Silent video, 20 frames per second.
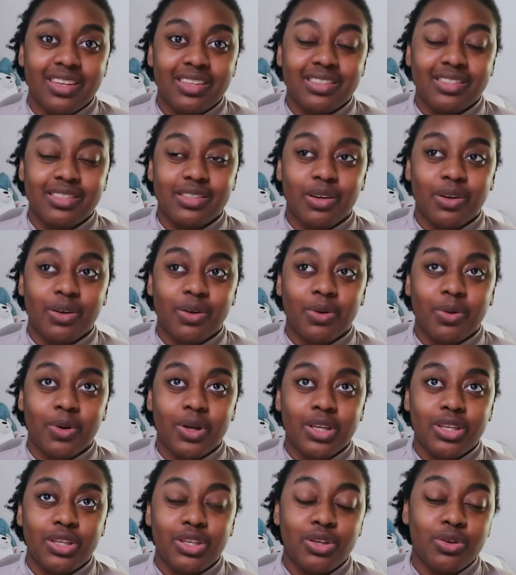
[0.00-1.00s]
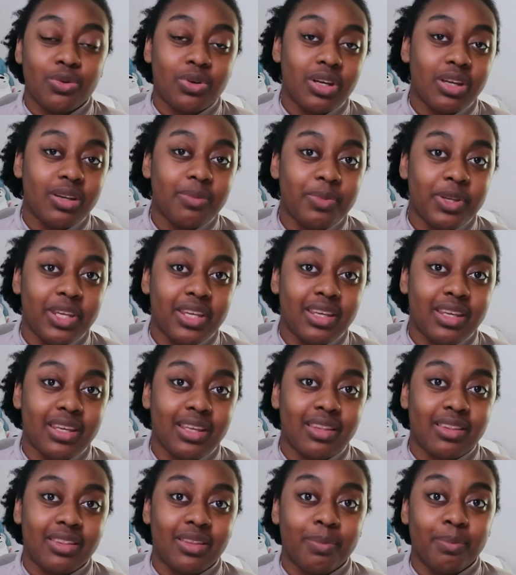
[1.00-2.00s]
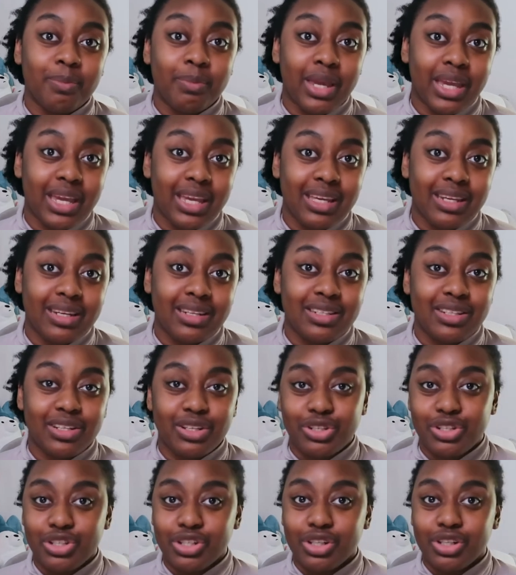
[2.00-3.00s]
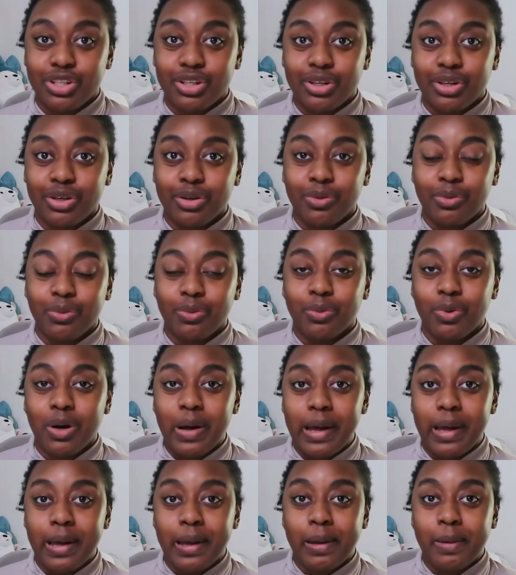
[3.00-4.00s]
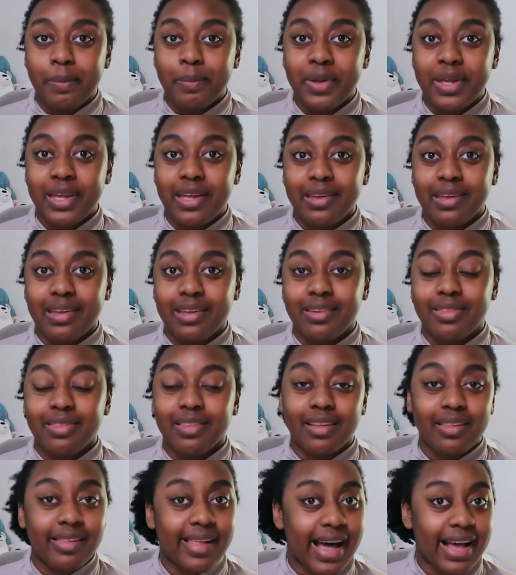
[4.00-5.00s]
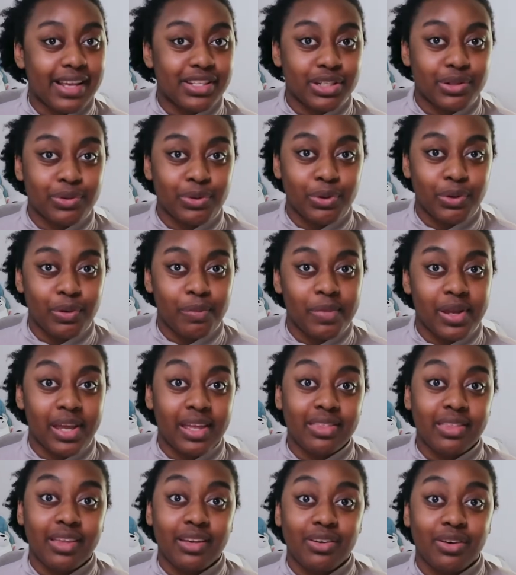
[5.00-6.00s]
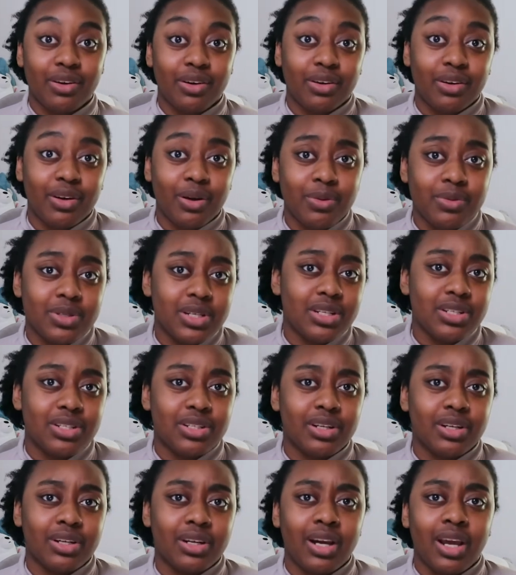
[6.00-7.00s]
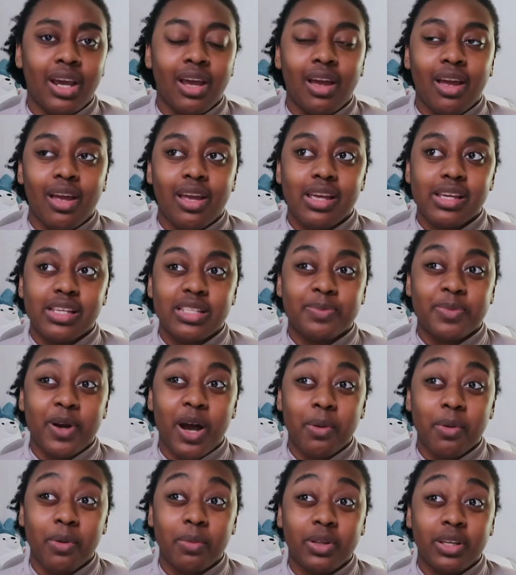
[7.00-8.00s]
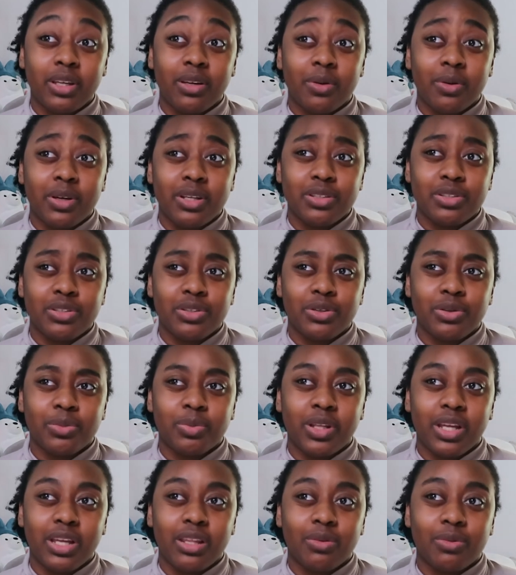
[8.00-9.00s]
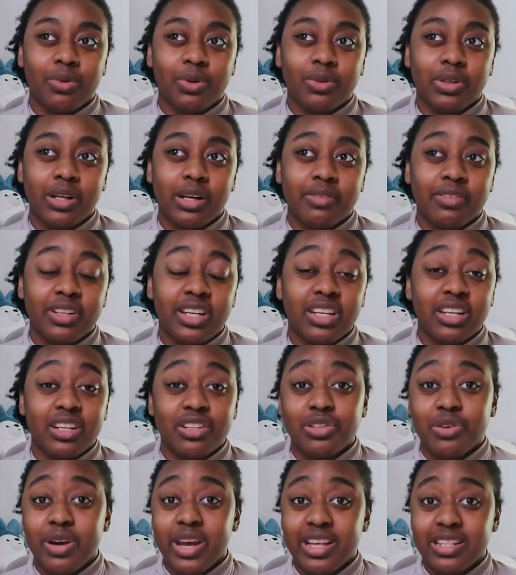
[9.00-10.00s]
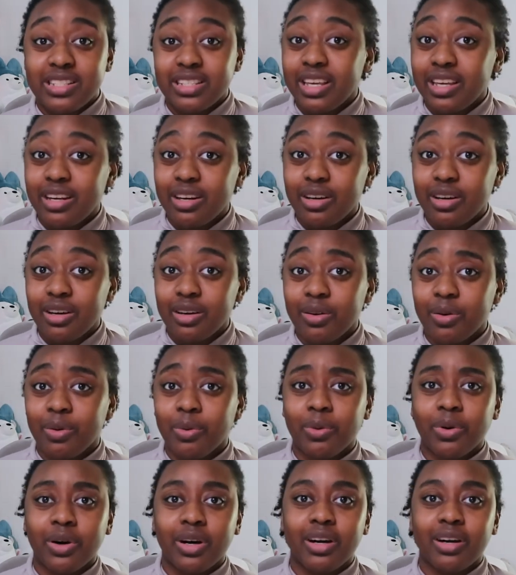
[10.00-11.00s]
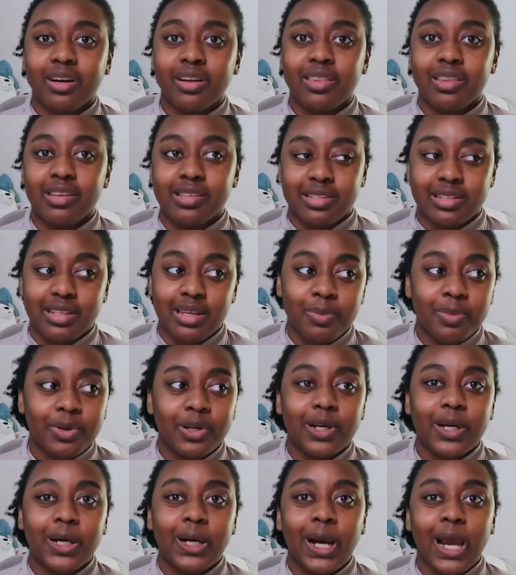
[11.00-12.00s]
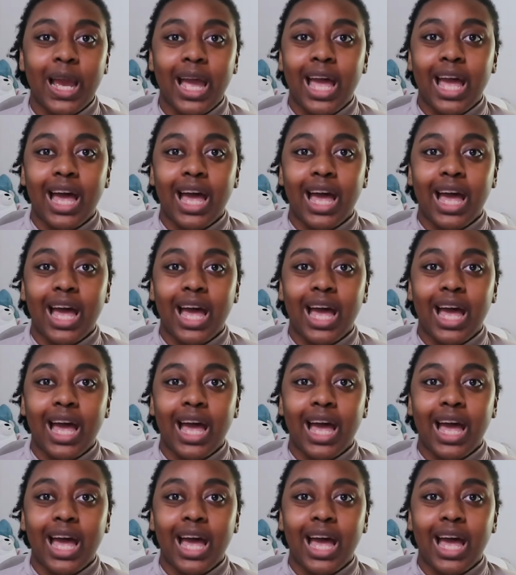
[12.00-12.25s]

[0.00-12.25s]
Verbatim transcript: So you could be the main teacher um, in the classroom and then your co-teacher is probably going to play the role of like a translator or the sleeper.